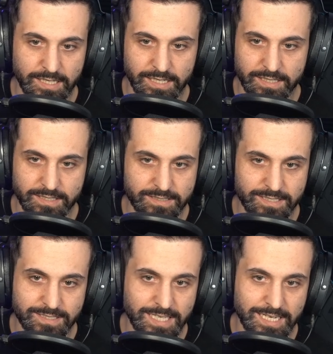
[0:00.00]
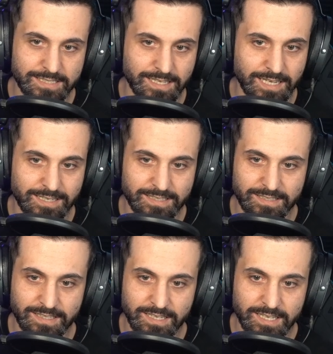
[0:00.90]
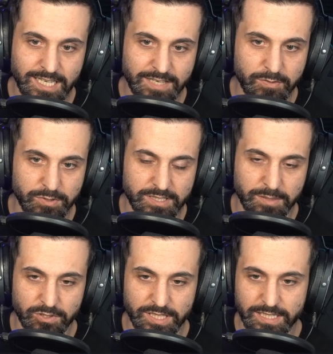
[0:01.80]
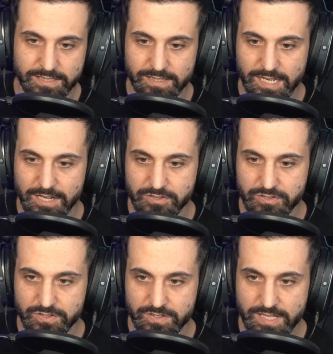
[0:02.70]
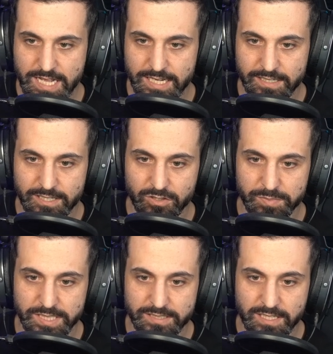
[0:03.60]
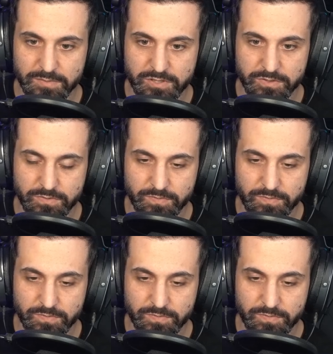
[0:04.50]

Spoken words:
Like this thing is like, even with double Aegis Slash, it's just not gonna kill me anytime soon.